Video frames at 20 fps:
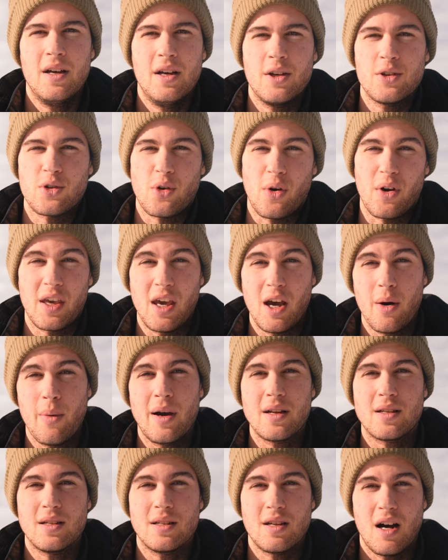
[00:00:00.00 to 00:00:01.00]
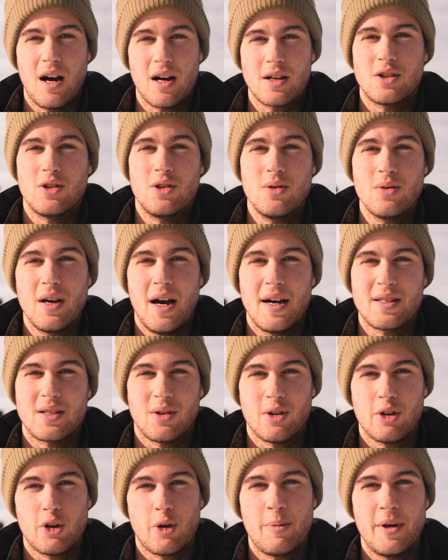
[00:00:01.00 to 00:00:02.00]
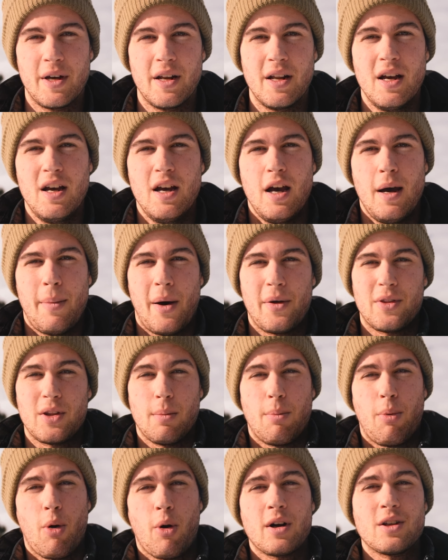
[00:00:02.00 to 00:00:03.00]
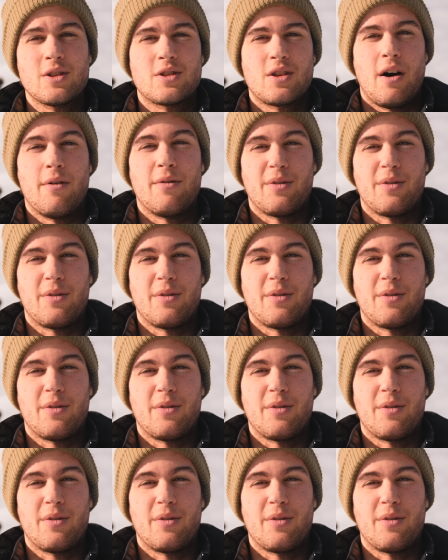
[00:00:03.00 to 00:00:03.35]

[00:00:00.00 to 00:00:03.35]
So I can't wait to talk to you guys a little bit about the importance of